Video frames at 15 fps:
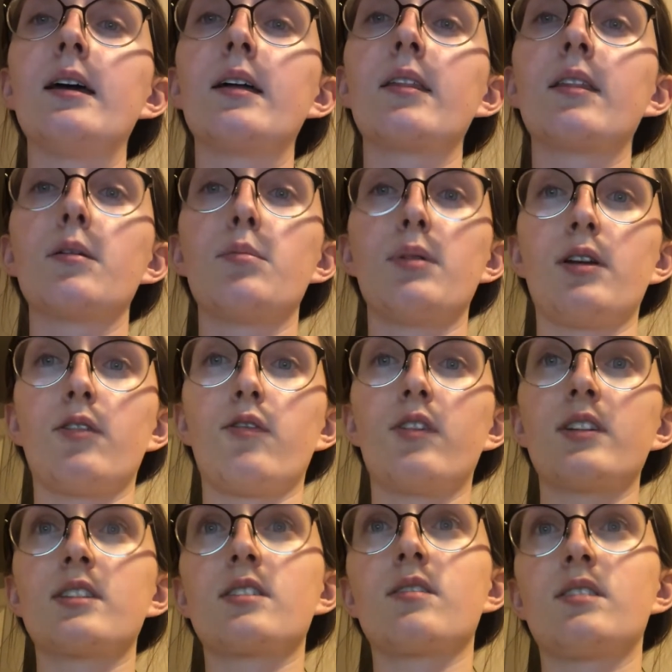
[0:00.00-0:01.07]
The
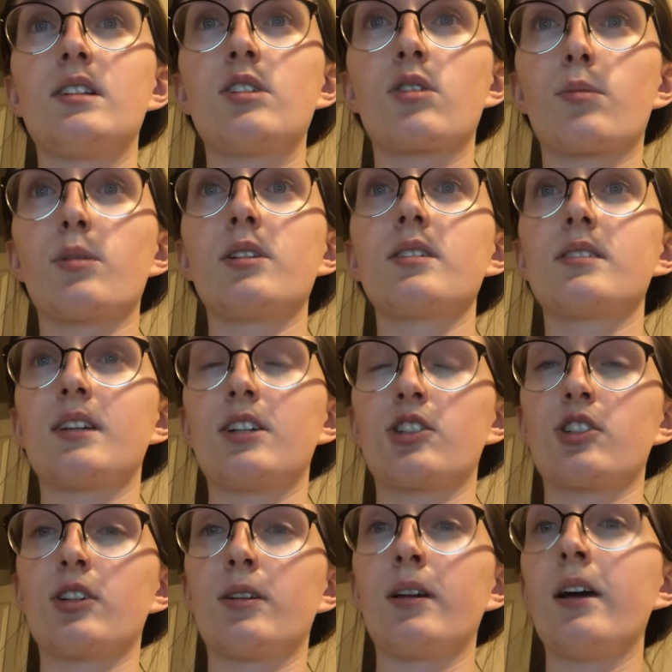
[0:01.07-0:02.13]
benefits of
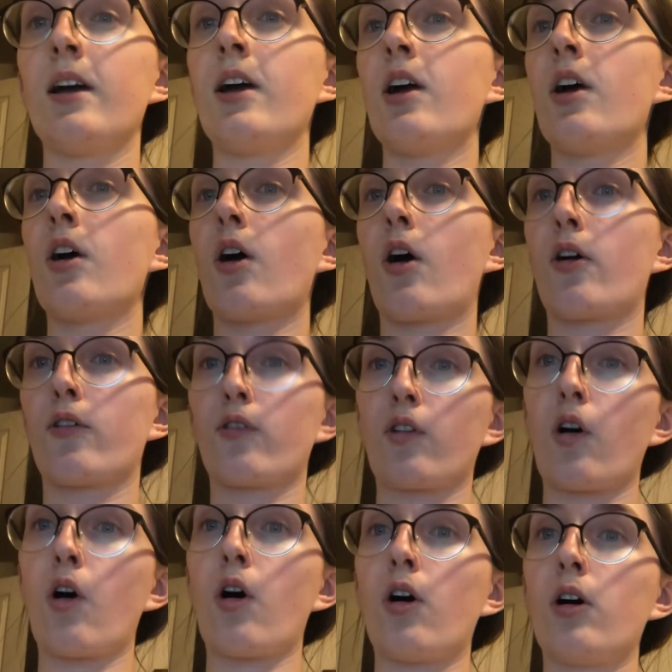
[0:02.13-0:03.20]
decriminalization are for
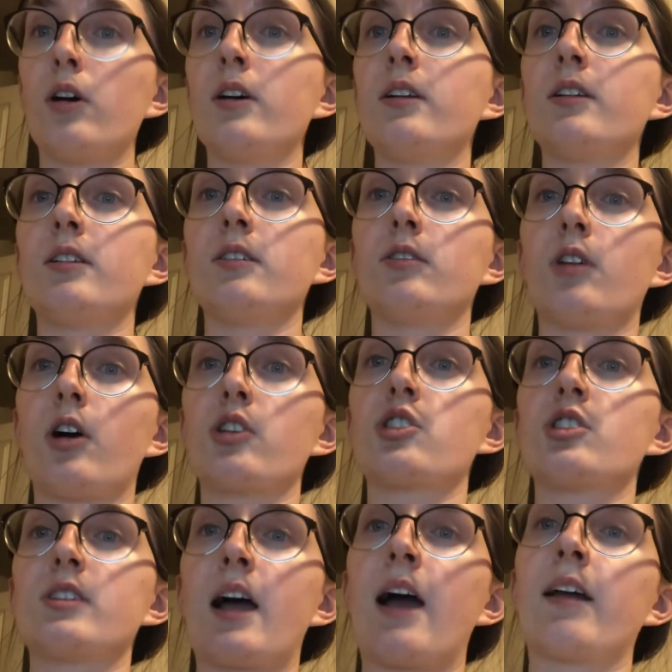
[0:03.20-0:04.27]
all, not
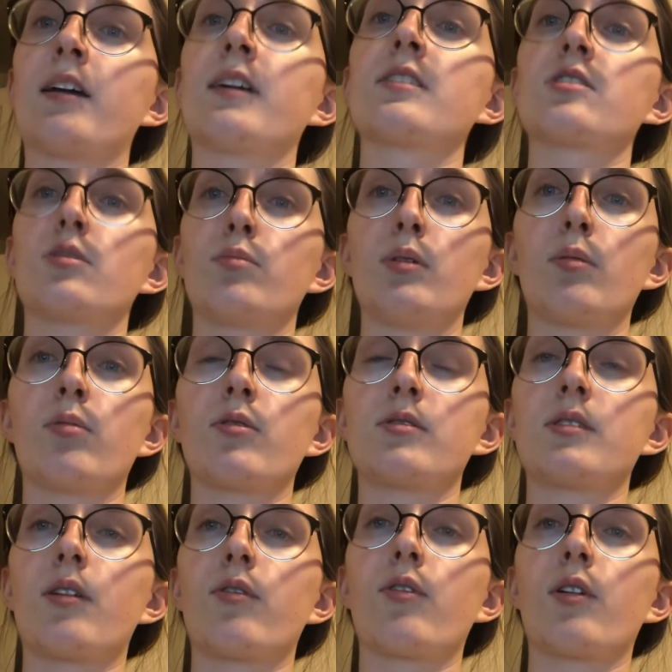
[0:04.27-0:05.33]
just addicts or people
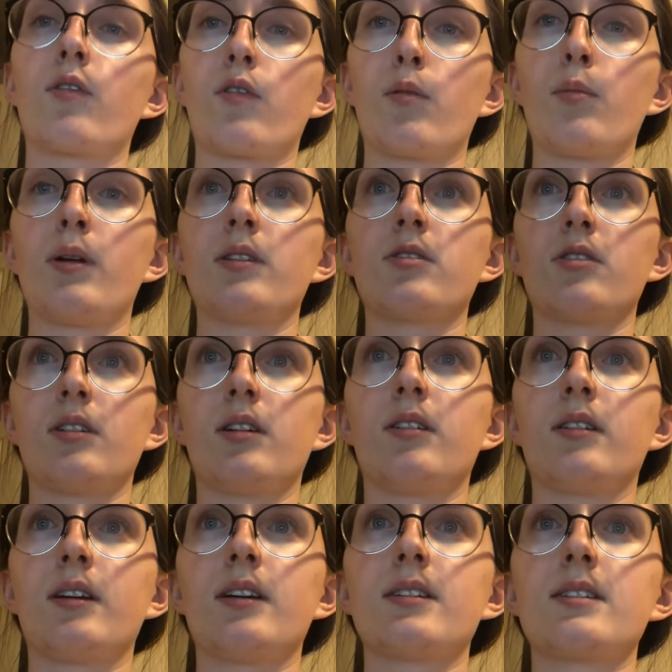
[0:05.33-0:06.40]
suffering from mental
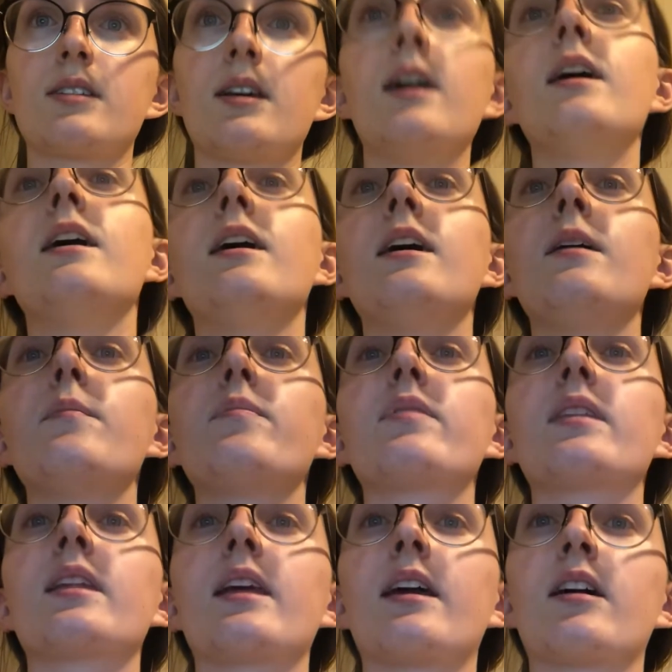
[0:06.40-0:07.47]
illness.
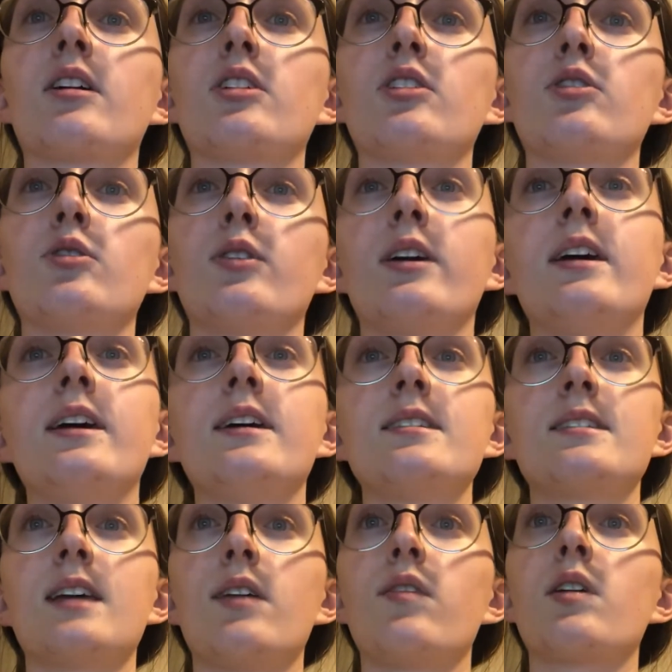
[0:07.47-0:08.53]
They include
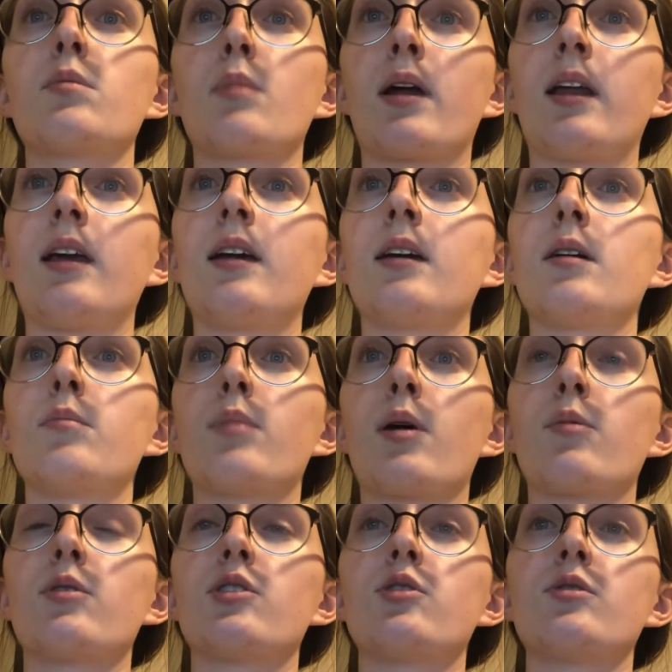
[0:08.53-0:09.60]
saving money by
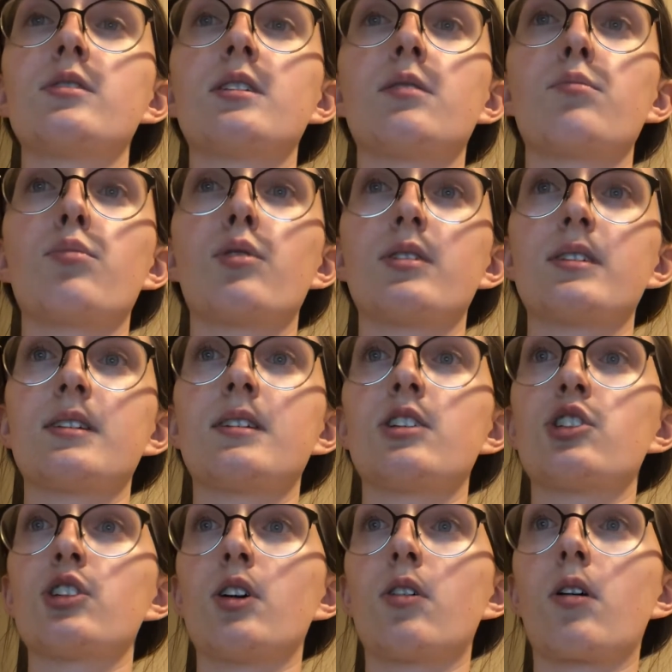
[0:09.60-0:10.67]
reducing prison and
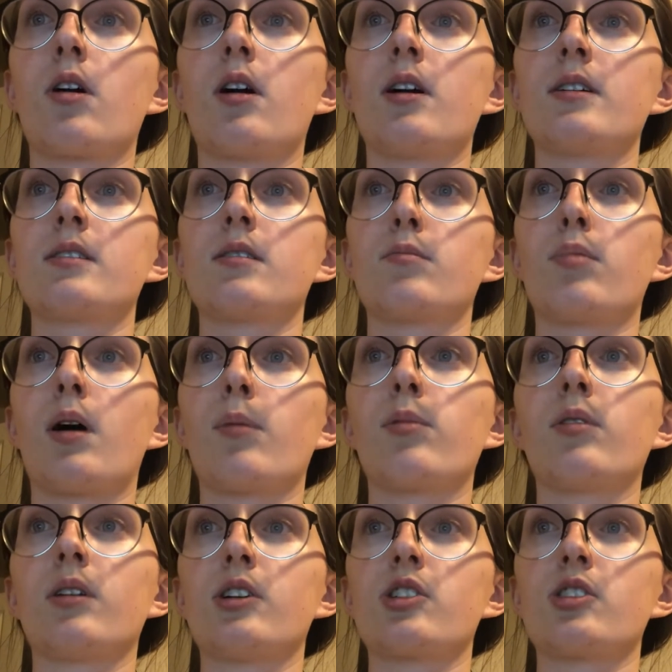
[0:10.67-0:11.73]
jail costs and
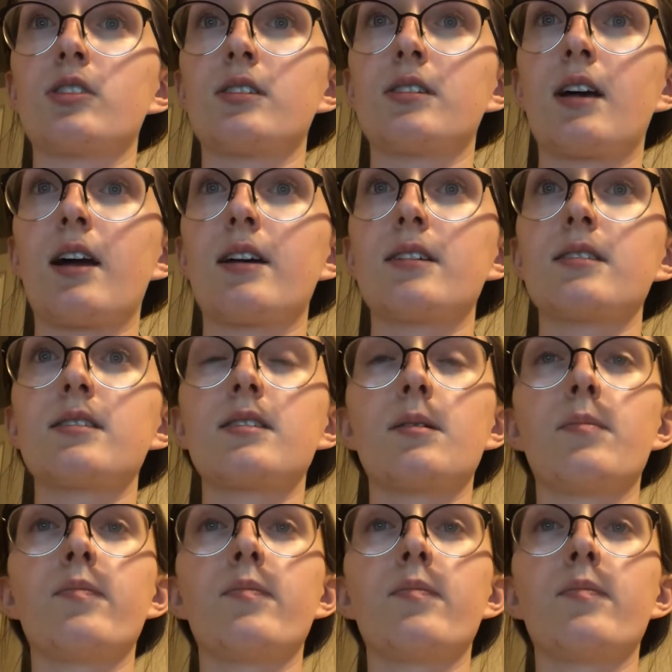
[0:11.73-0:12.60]
population size.